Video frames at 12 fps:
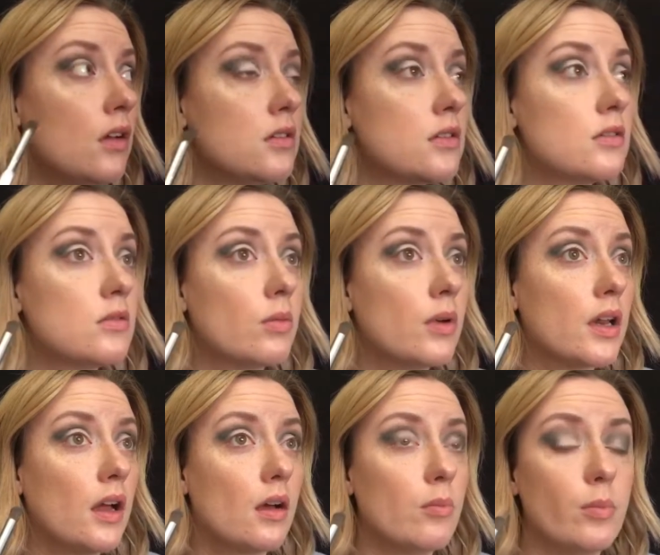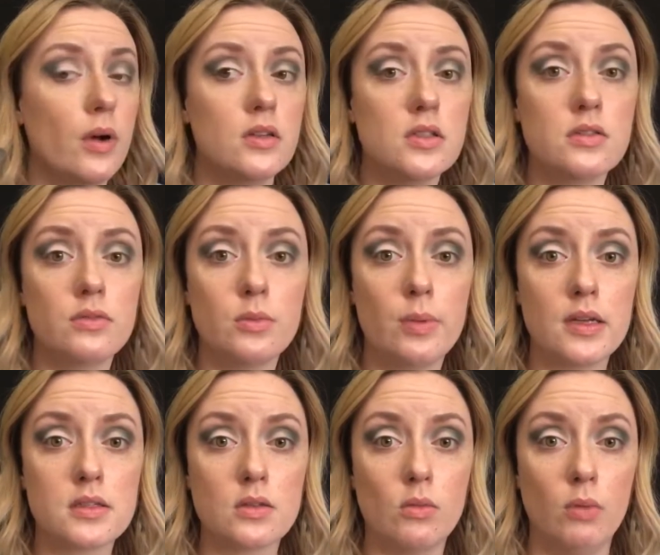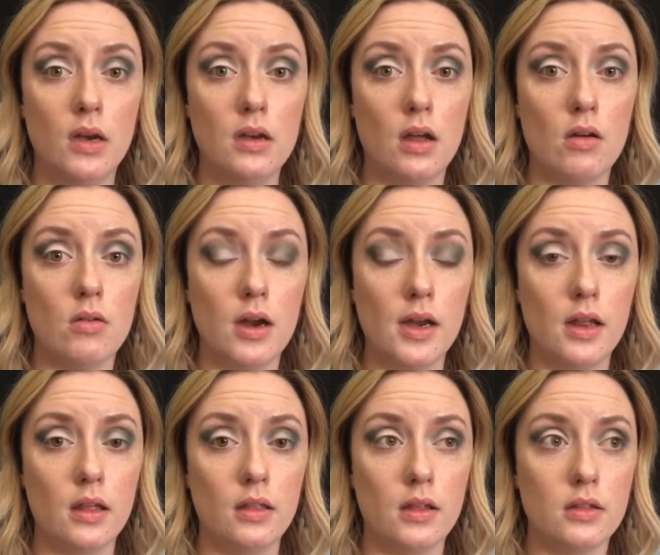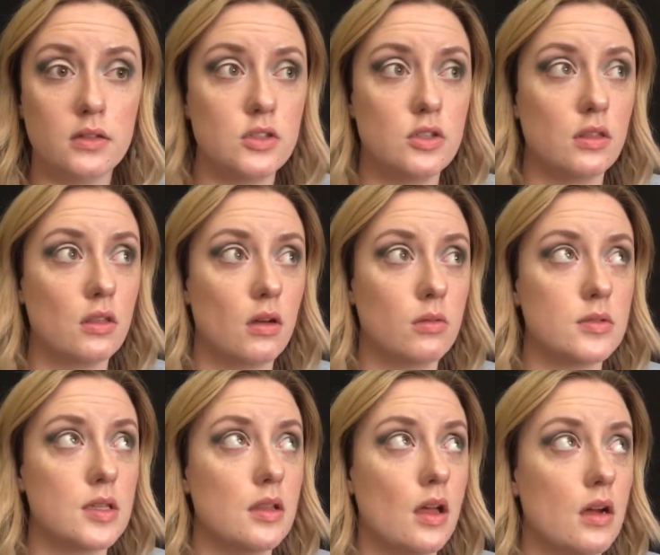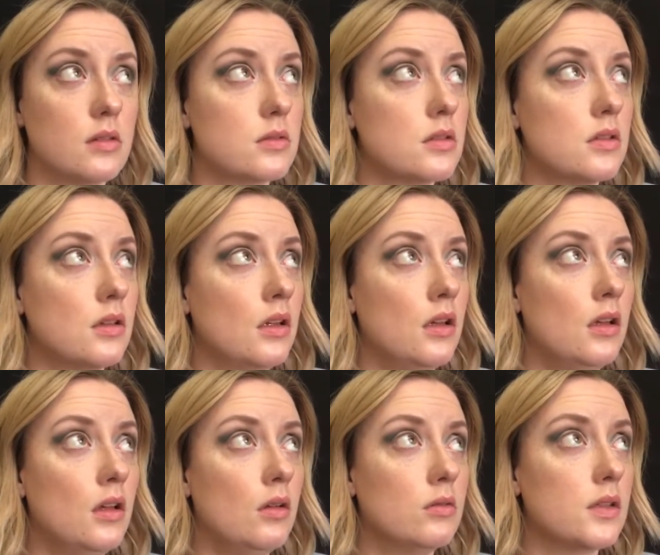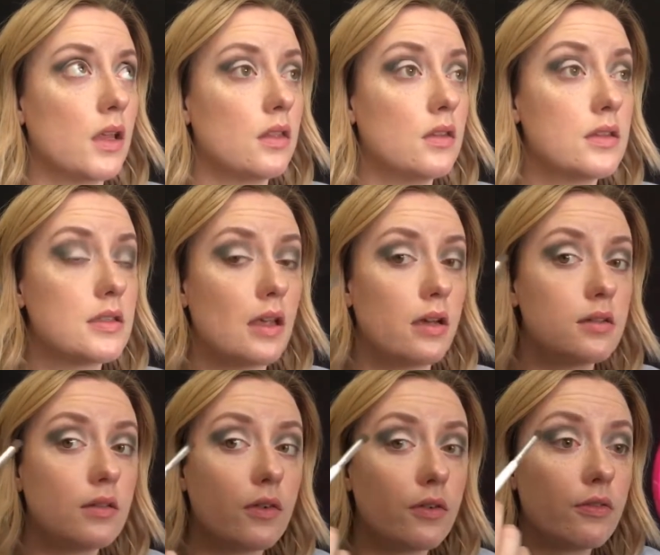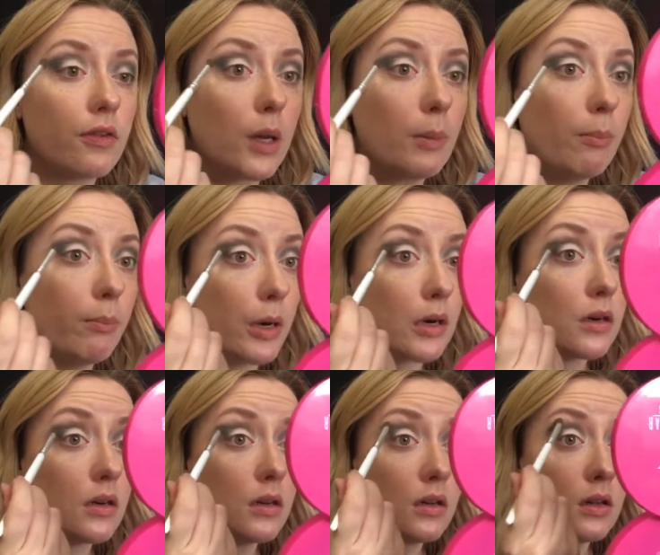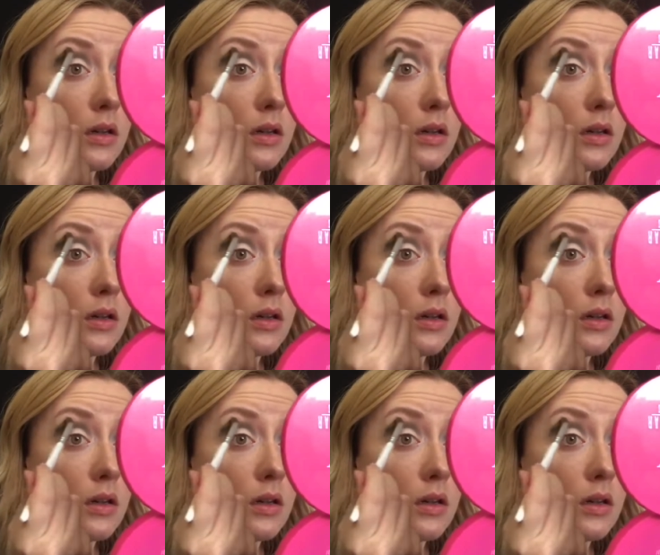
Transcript: Swear to God, a bug just flew past the window and I like legit thought it was in the house. It was like the size of a friggin' bird.